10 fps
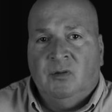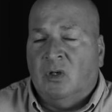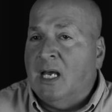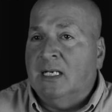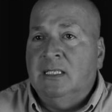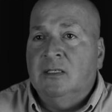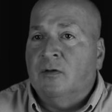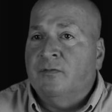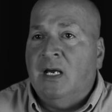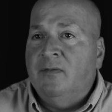They're locked into
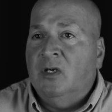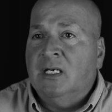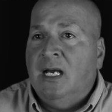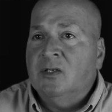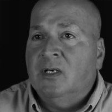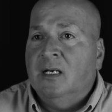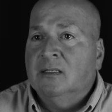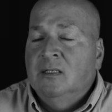a 5-year contract.